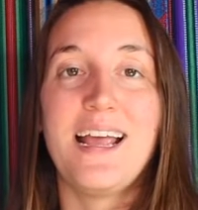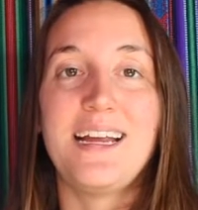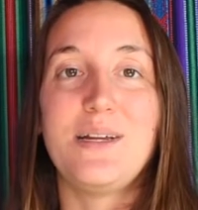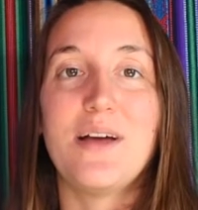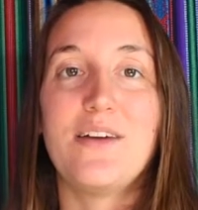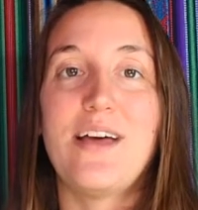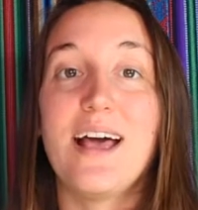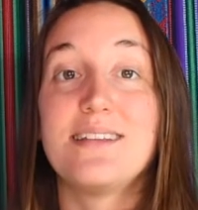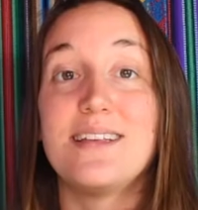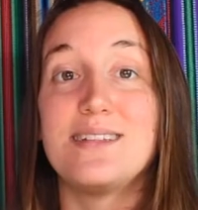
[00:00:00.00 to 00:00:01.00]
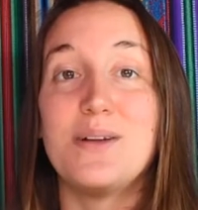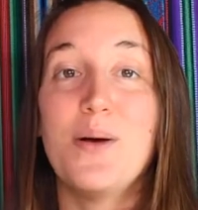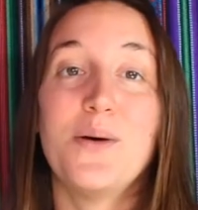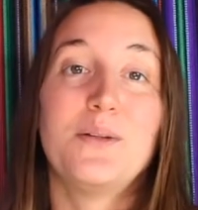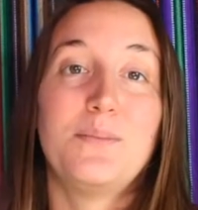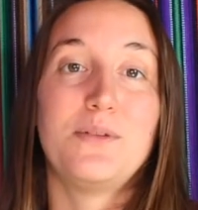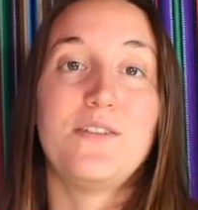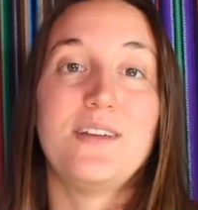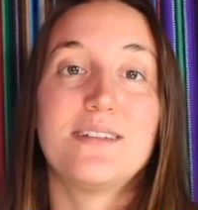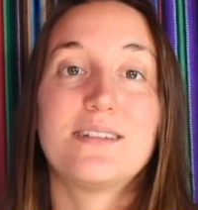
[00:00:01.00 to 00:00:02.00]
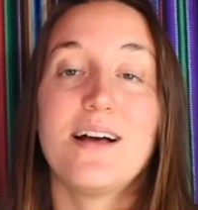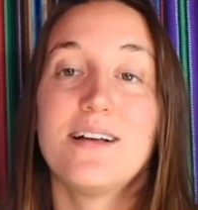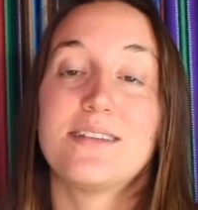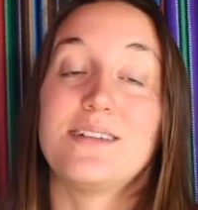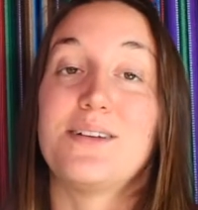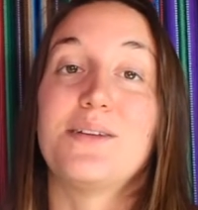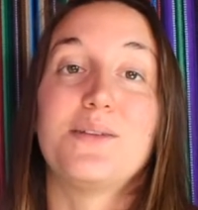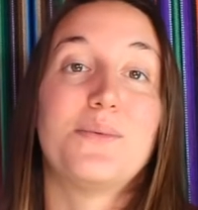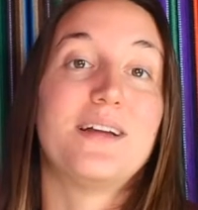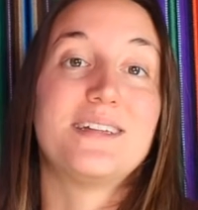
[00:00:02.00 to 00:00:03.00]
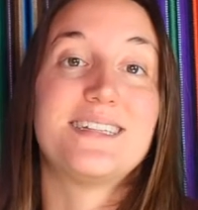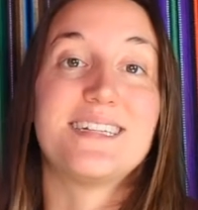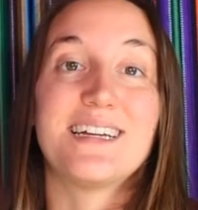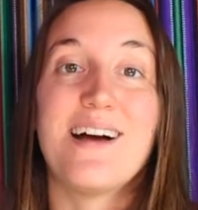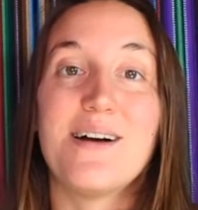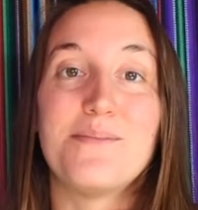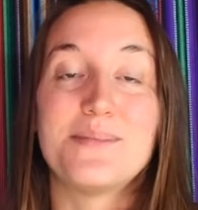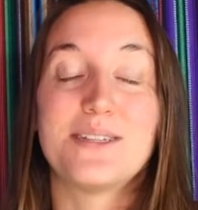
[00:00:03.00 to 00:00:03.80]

And you have access to all the previous talks and all the ones to come.